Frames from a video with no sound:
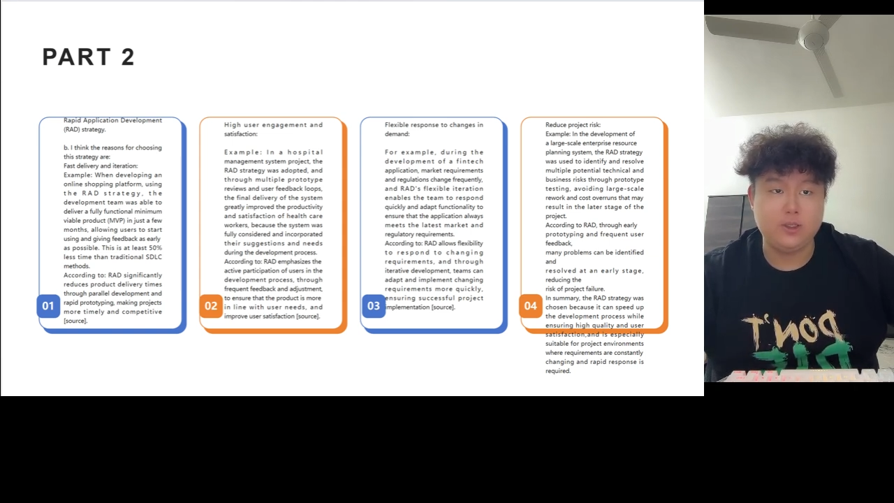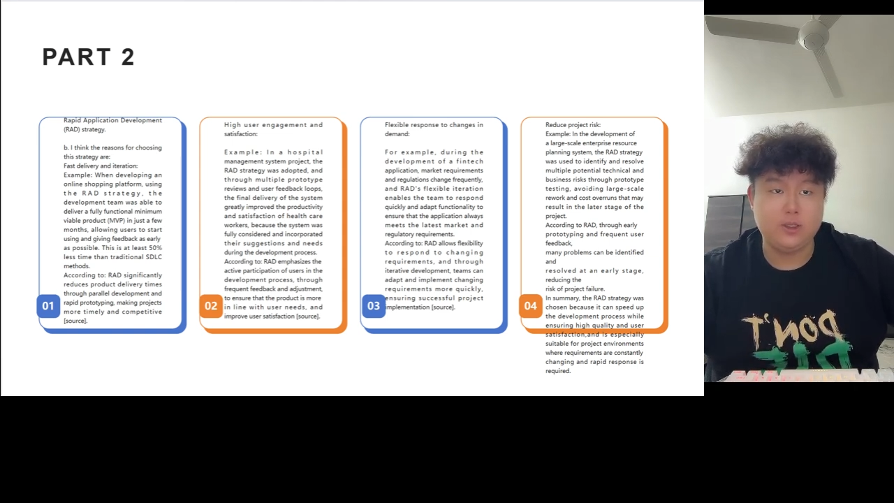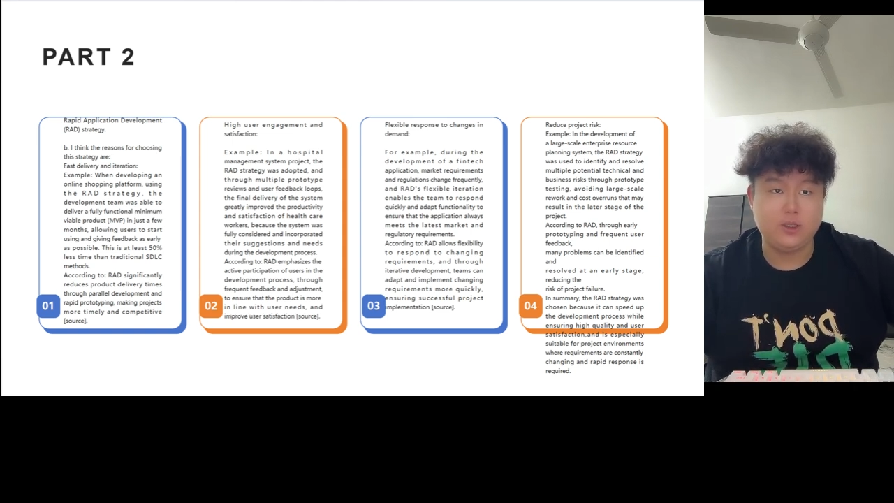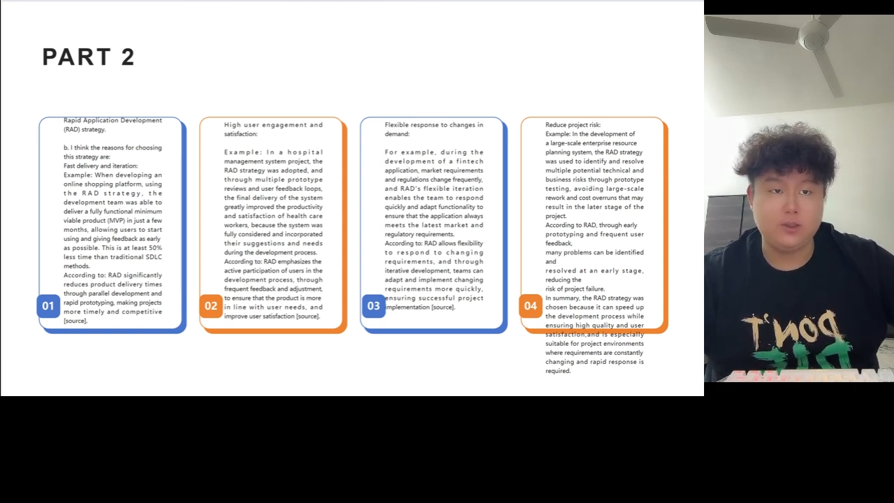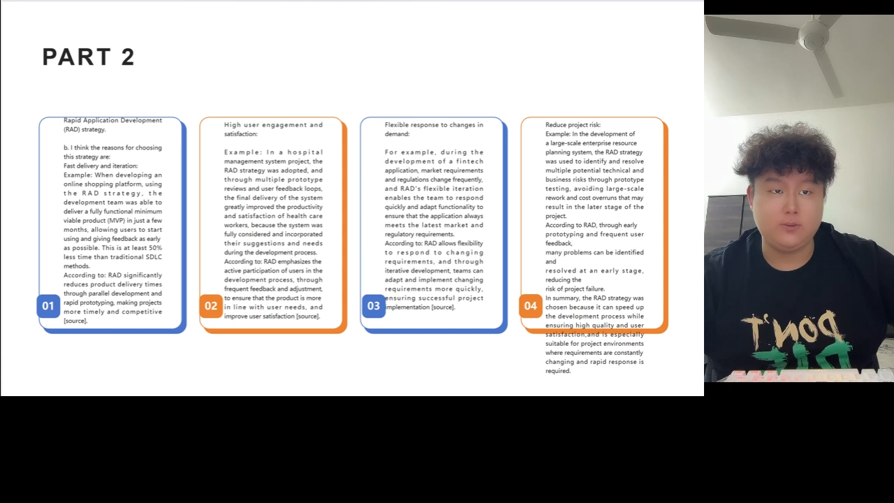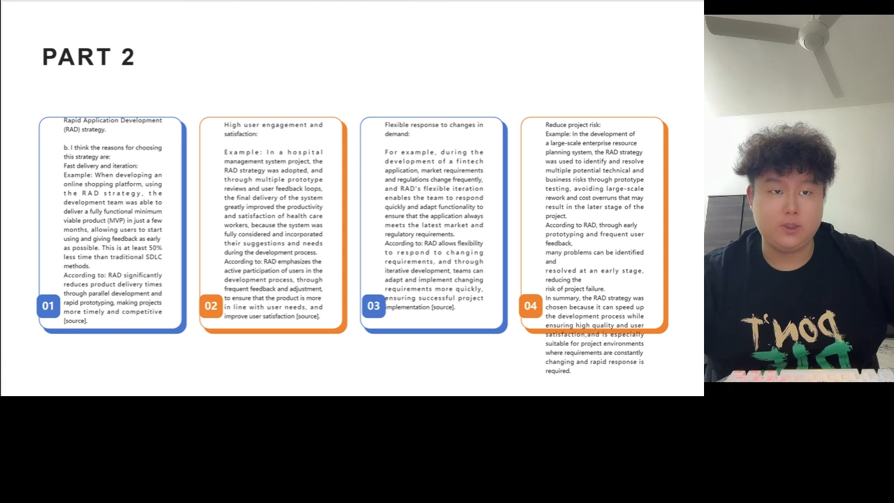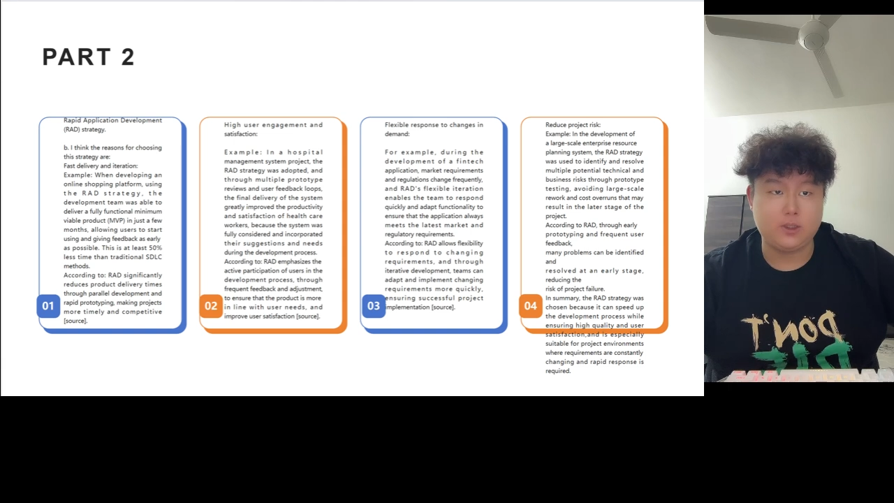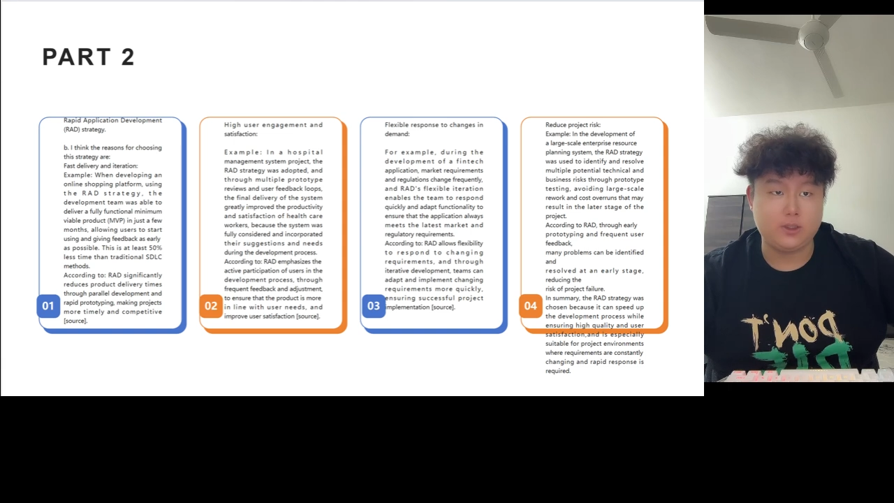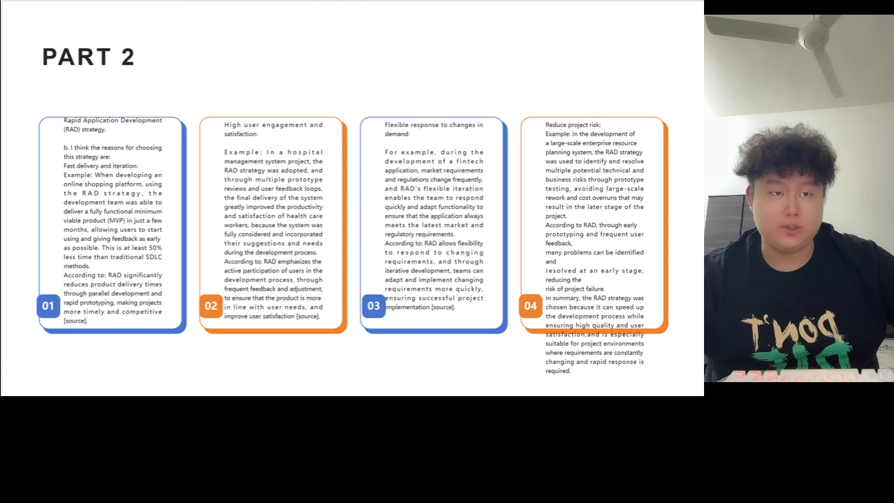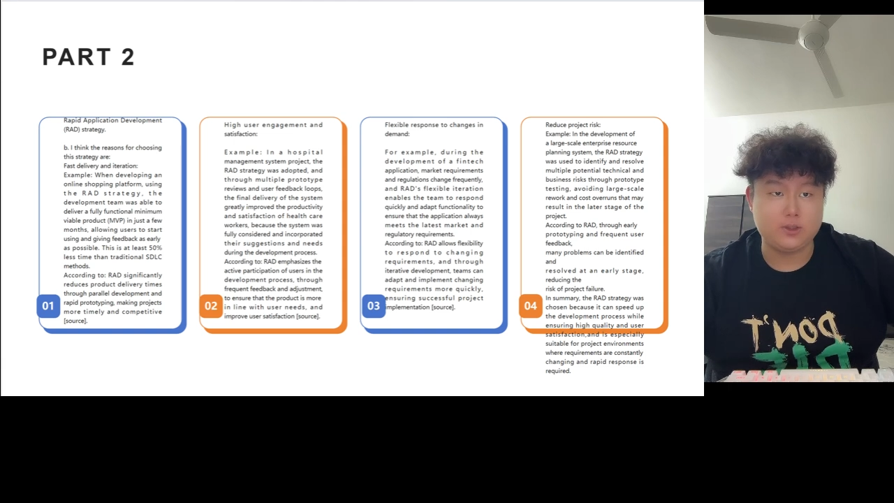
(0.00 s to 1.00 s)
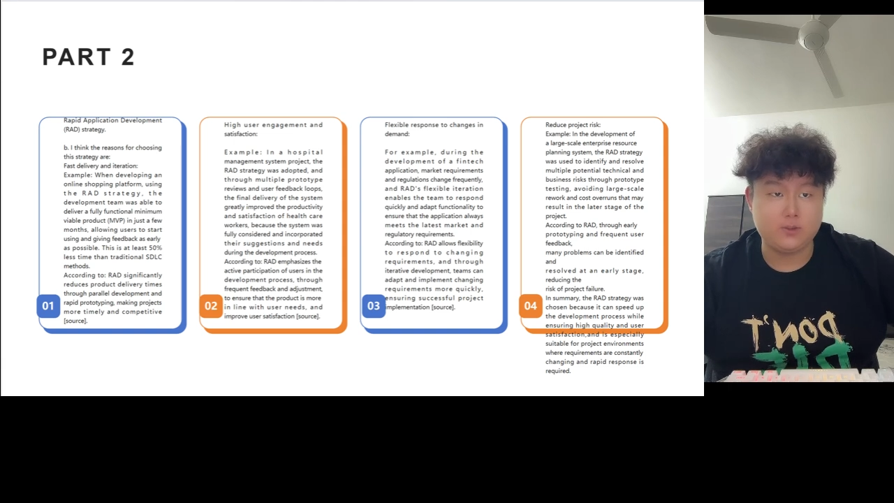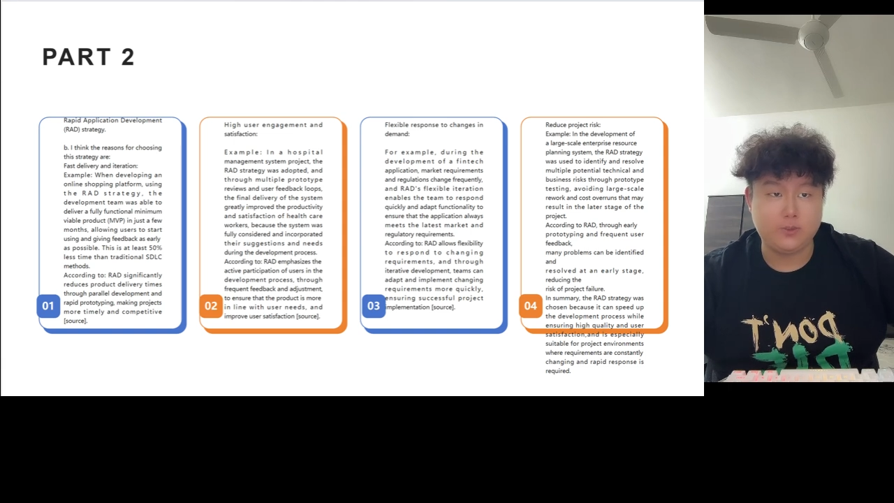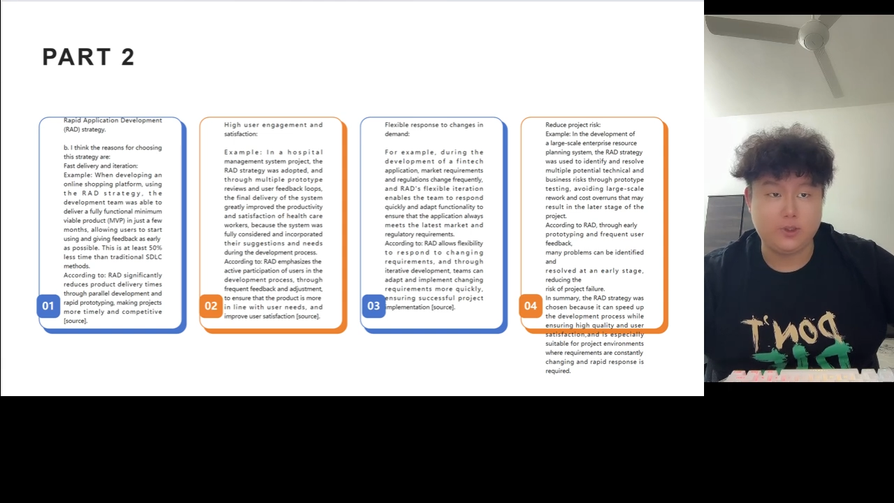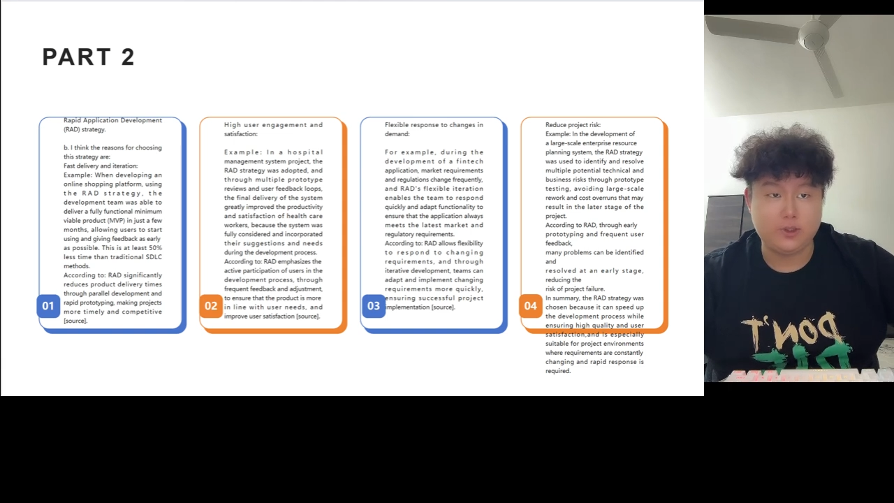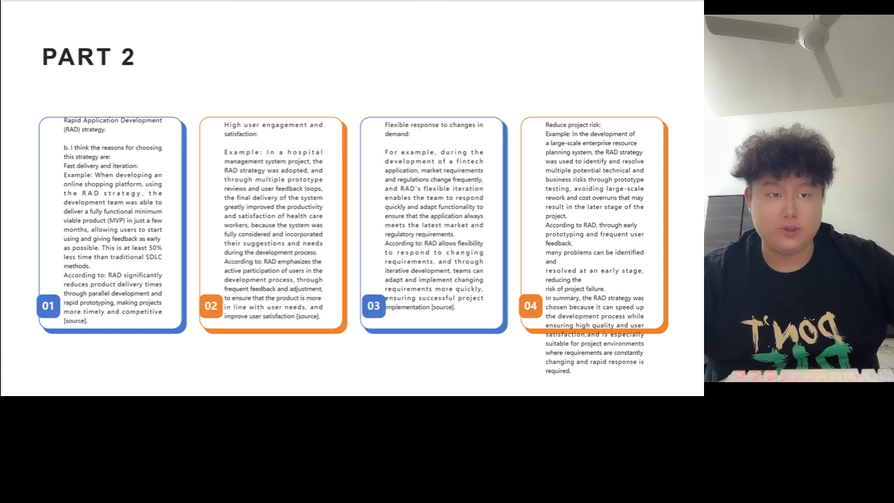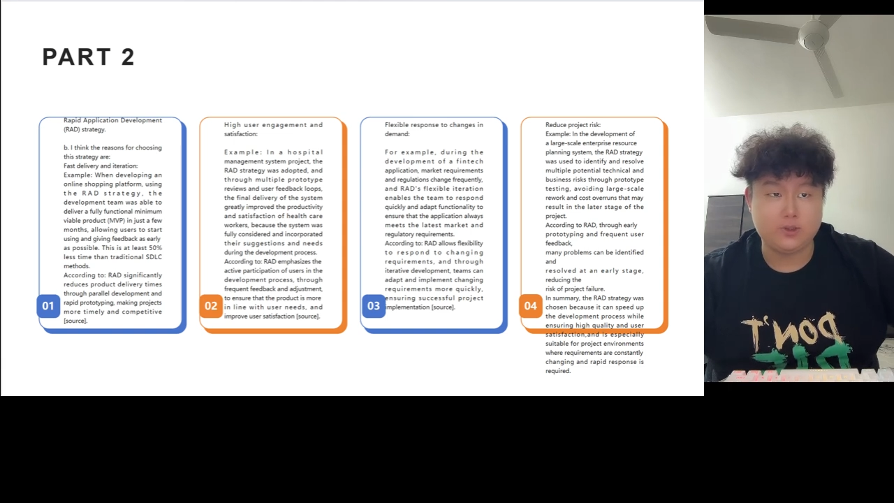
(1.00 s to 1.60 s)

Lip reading: workers because